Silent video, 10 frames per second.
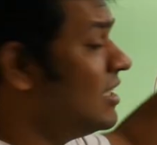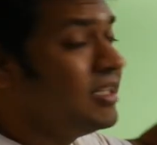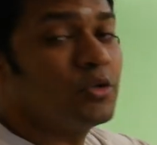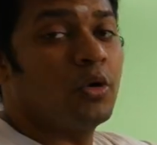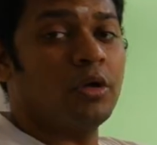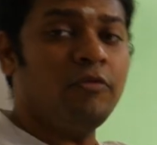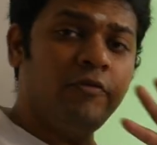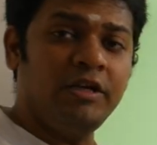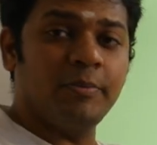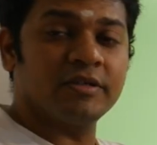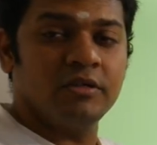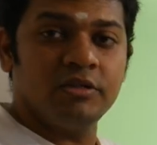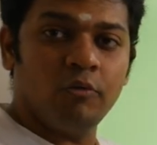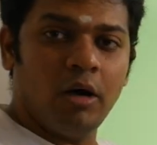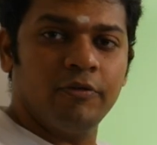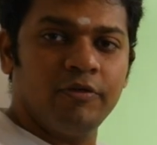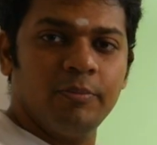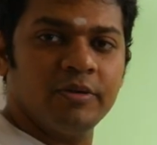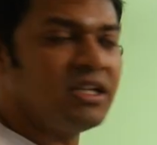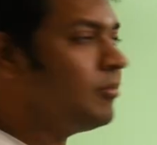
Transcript: discount of 50%. You say, wow, 50% I'm